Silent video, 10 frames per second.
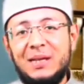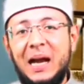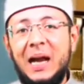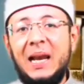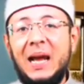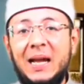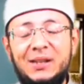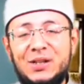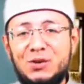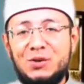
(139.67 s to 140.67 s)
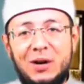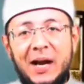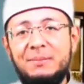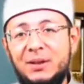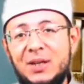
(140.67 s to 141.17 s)
ta'ala had
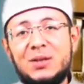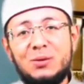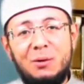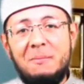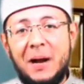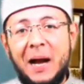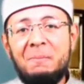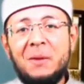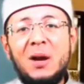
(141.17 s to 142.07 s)
described this ummah